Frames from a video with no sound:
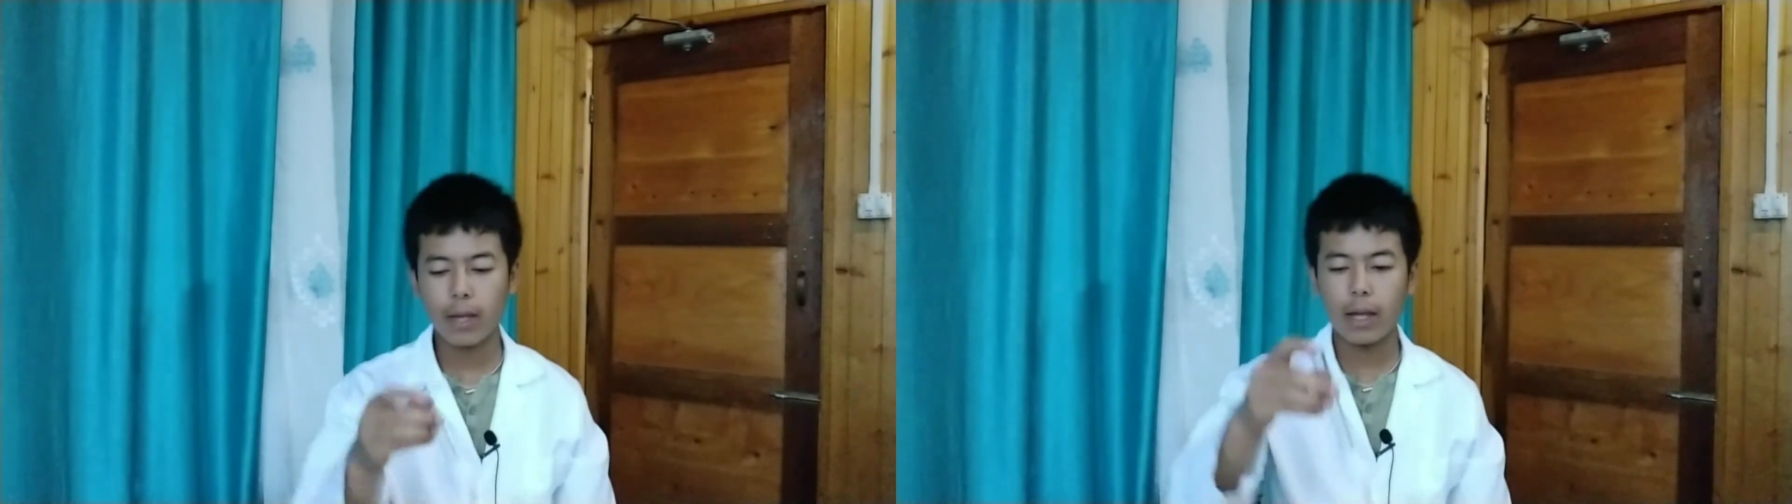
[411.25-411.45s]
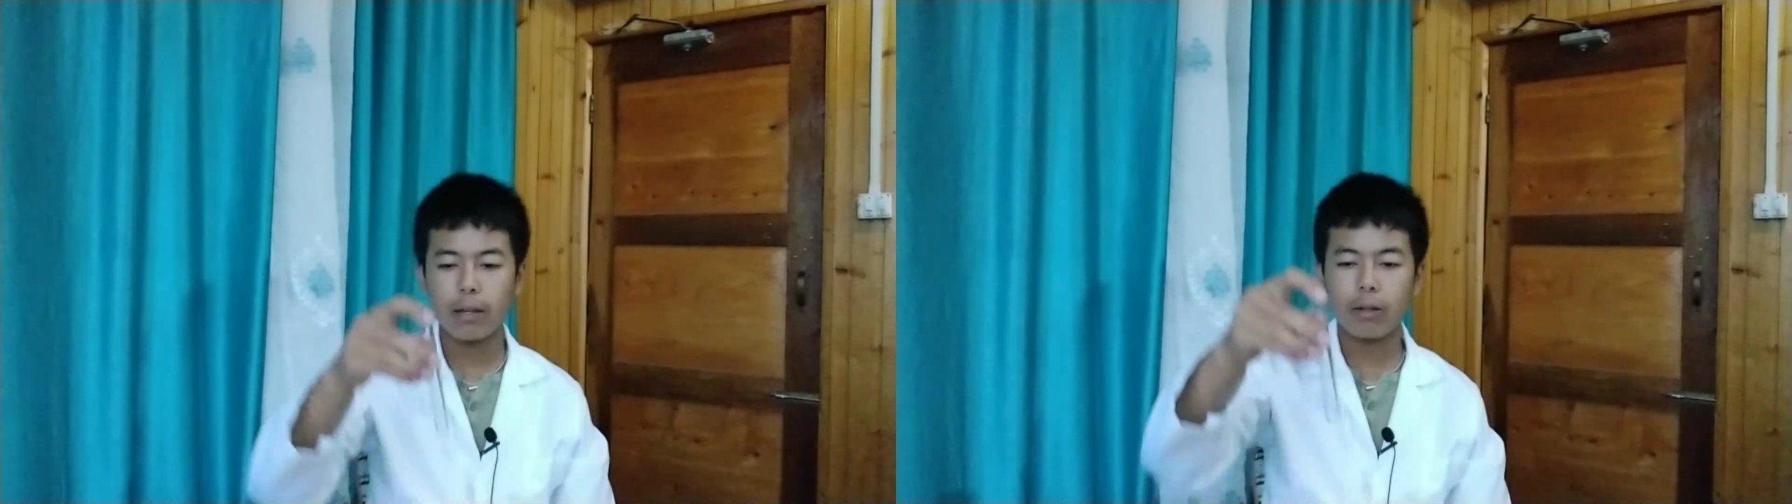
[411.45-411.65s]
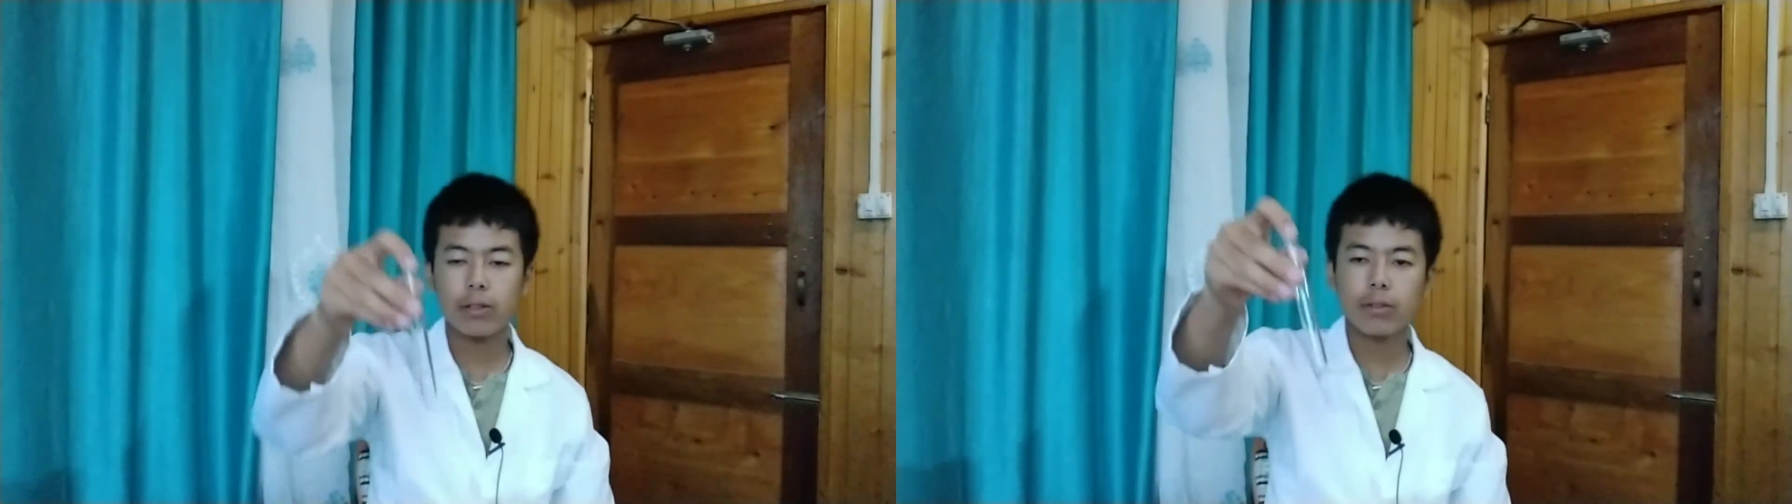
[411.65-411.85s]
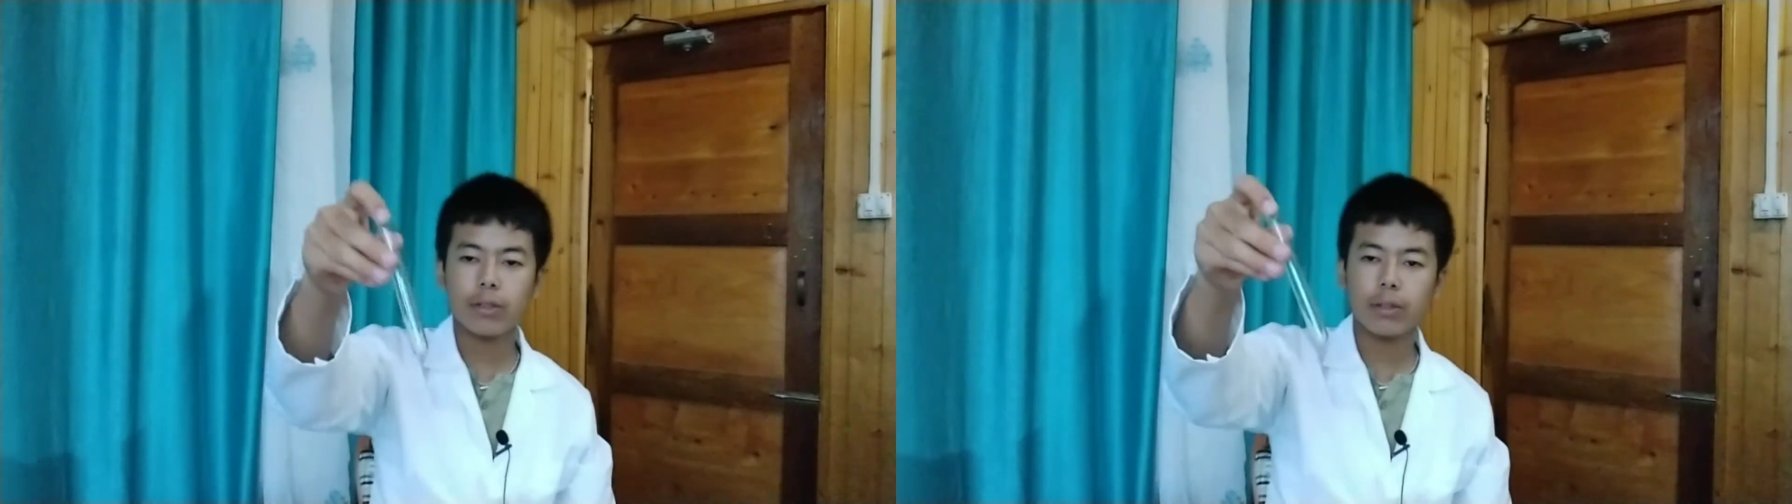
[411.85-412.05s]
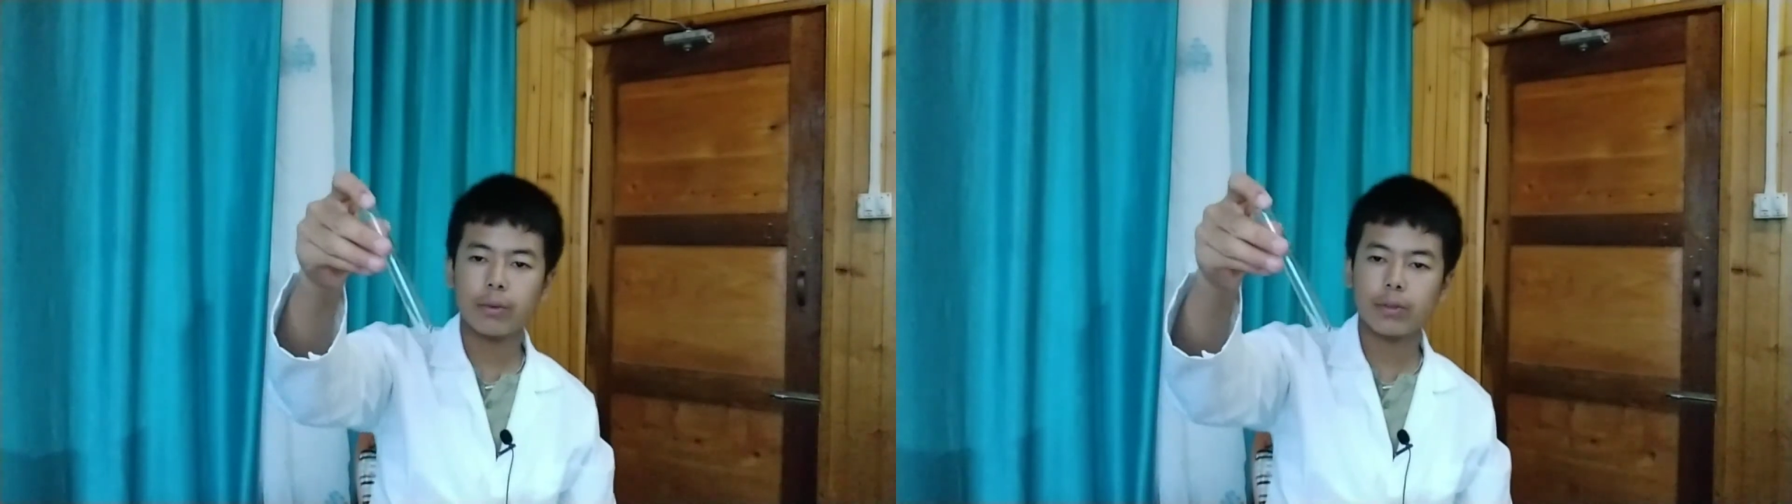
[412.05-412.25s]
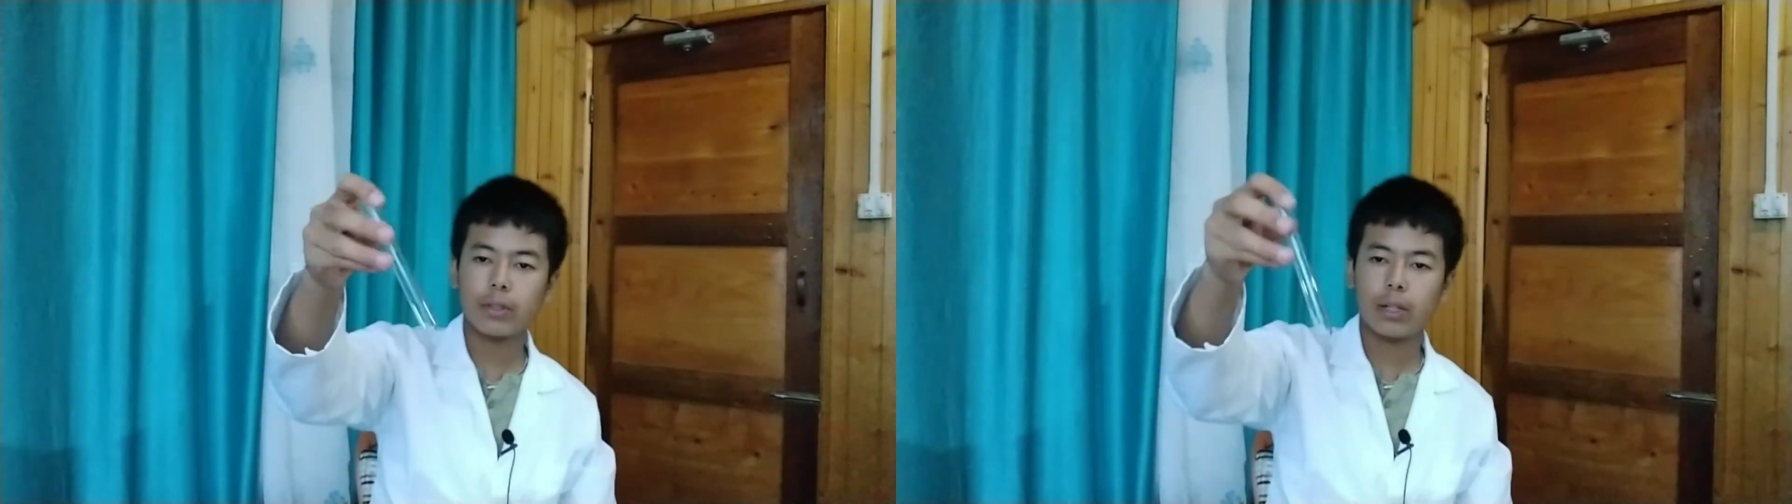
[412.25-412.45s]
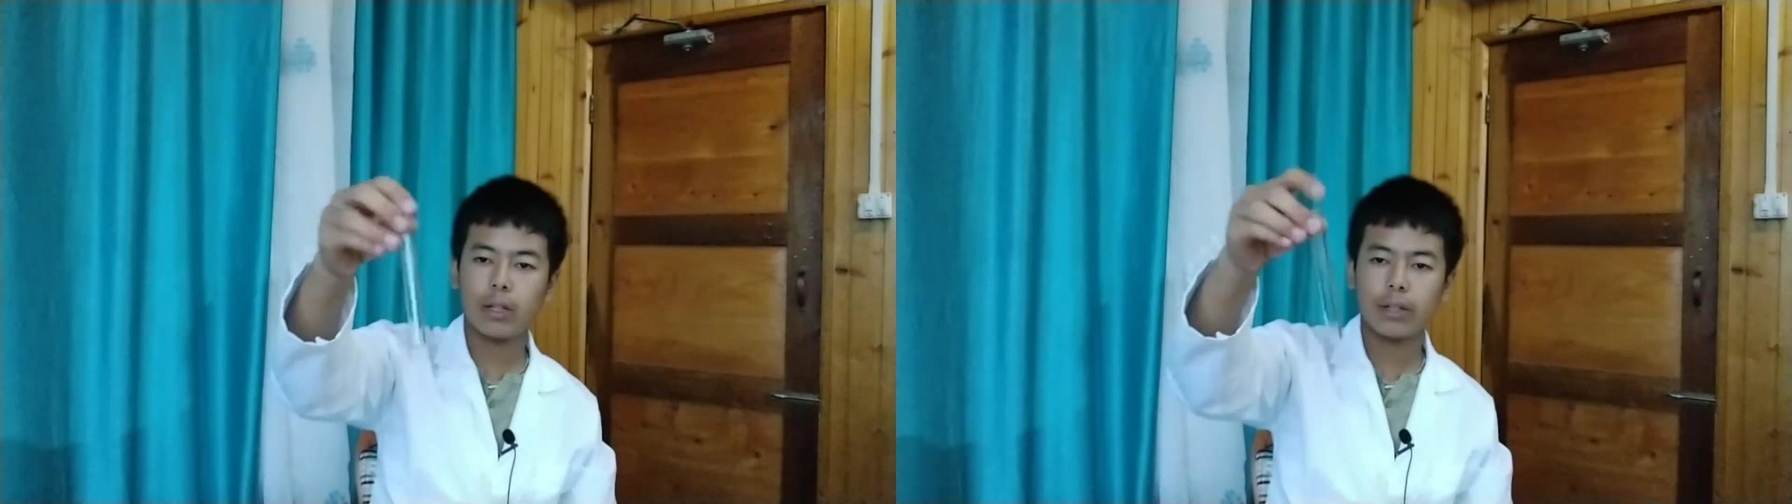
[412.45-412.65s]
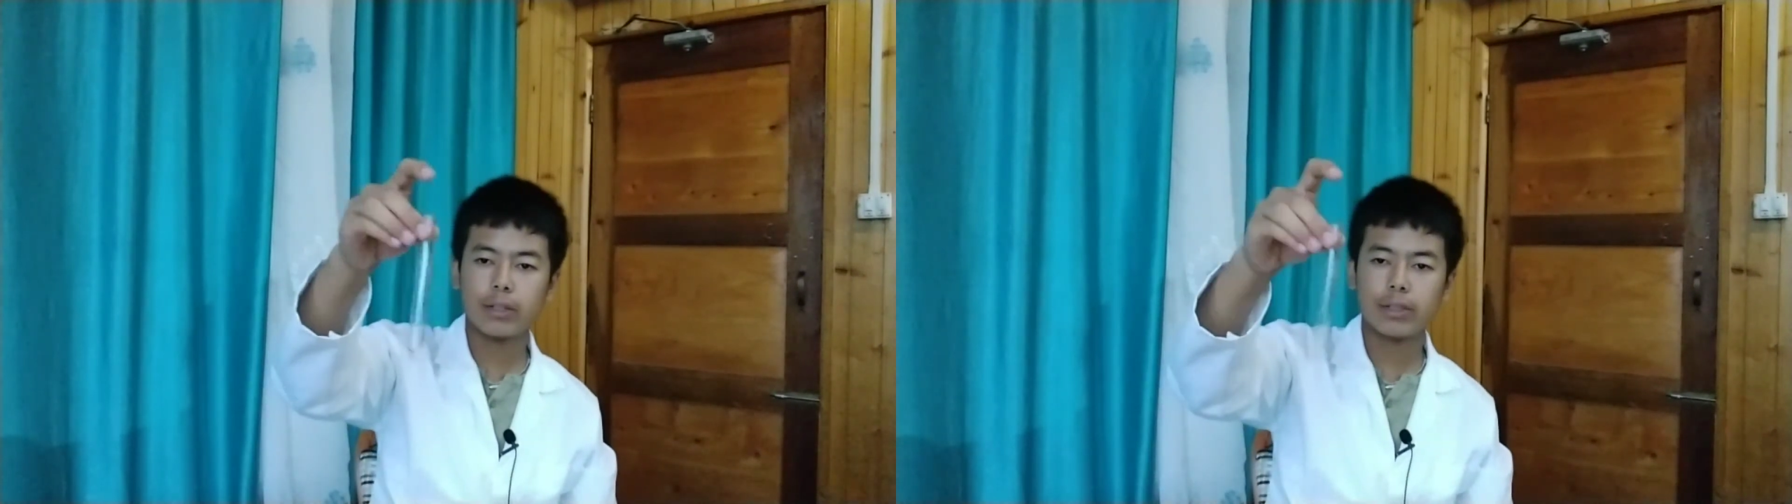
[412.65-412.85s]
I also use
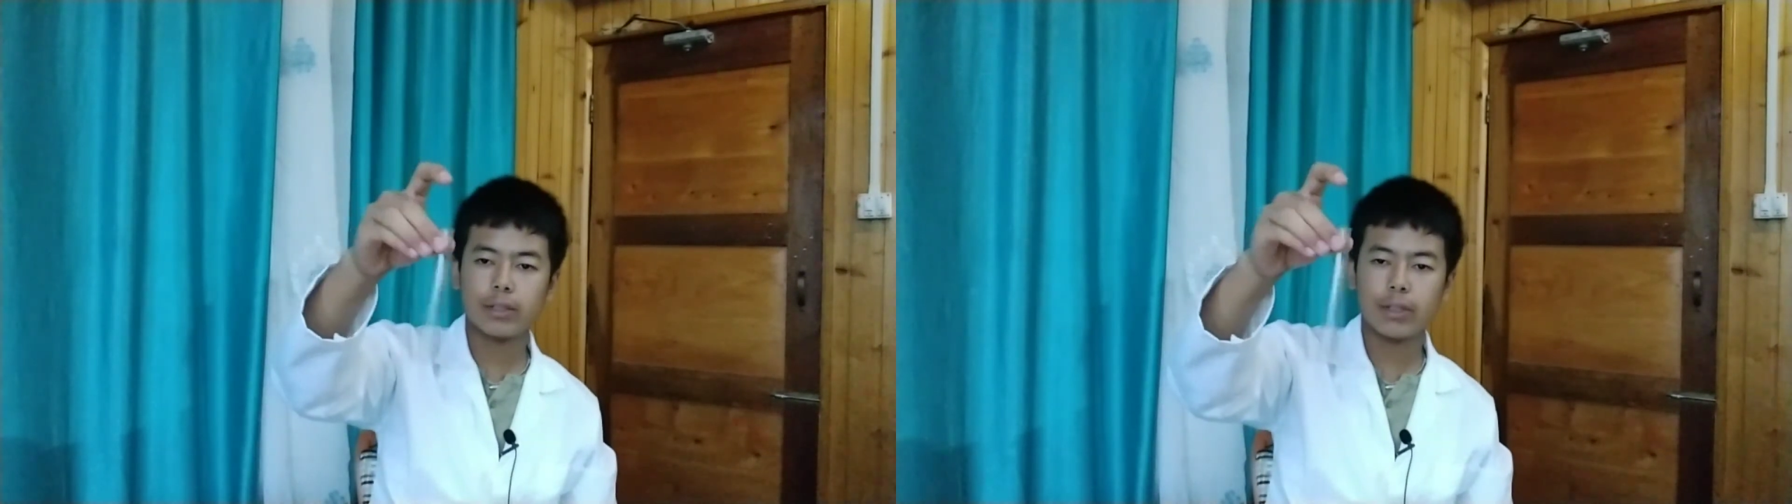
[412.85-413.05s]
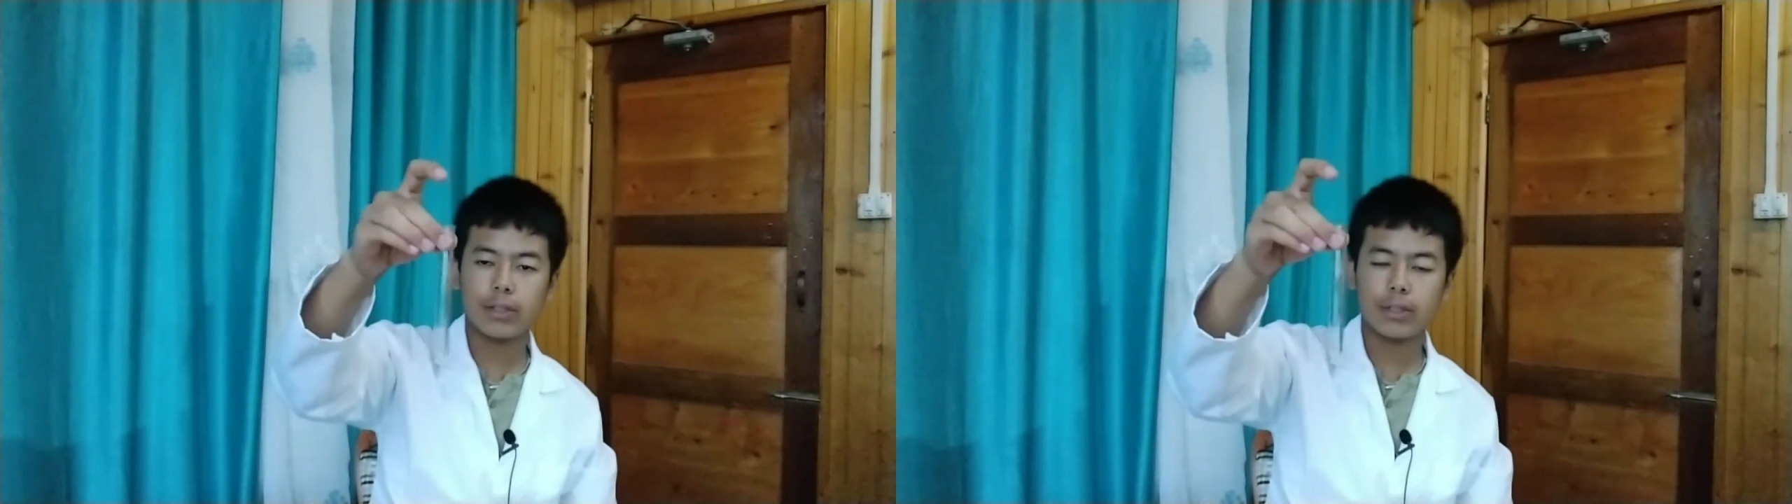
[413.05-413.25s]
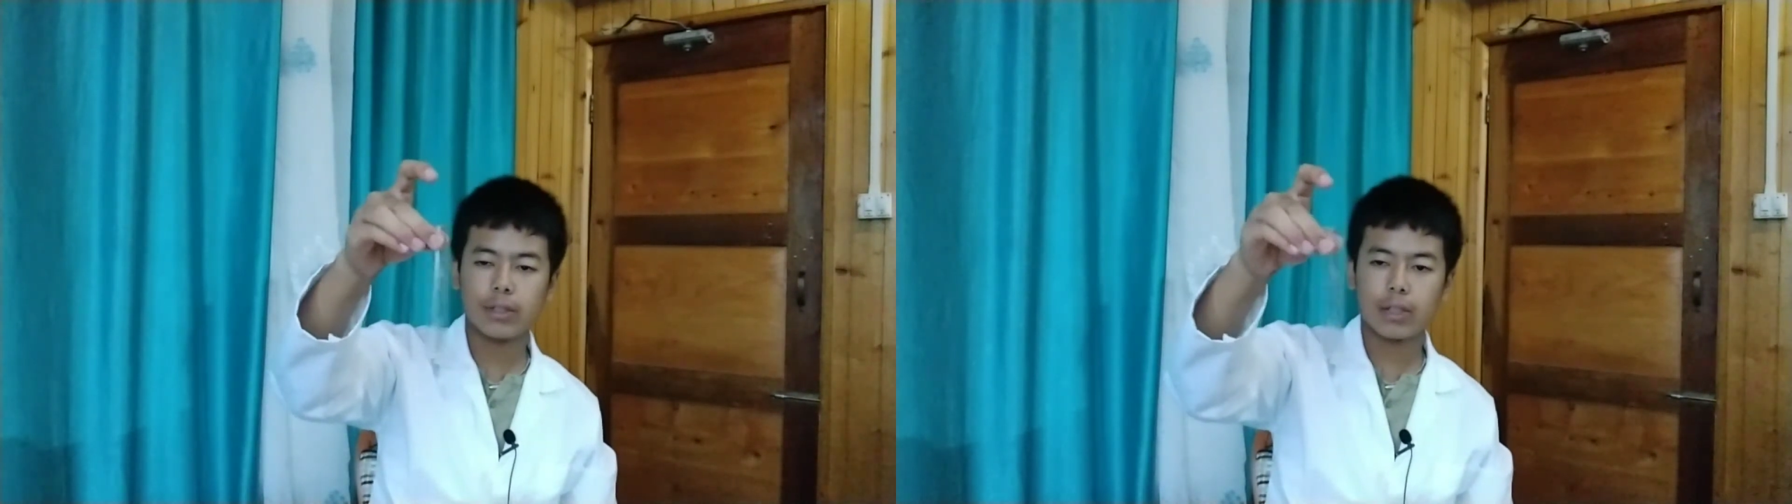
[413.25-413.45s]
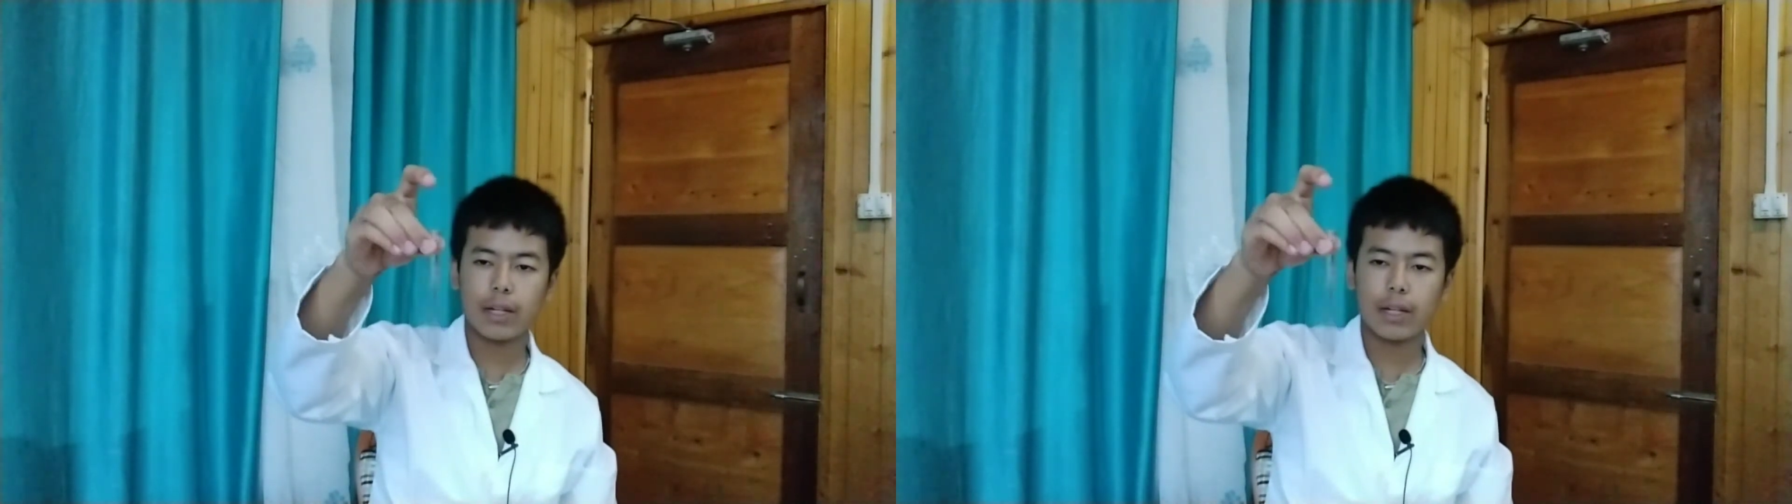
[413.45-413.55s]
this